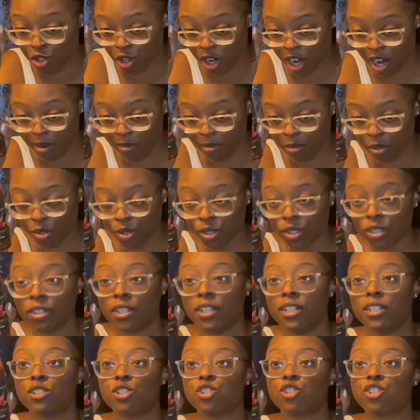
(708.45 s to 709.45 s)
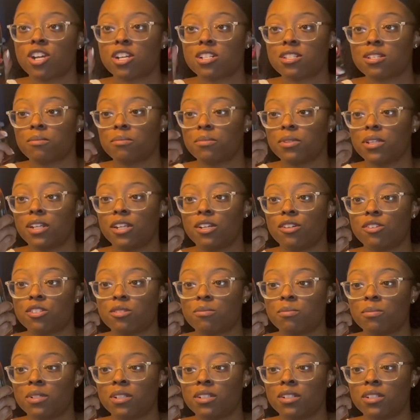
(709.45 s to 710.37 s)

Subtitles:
drawing board and try something else.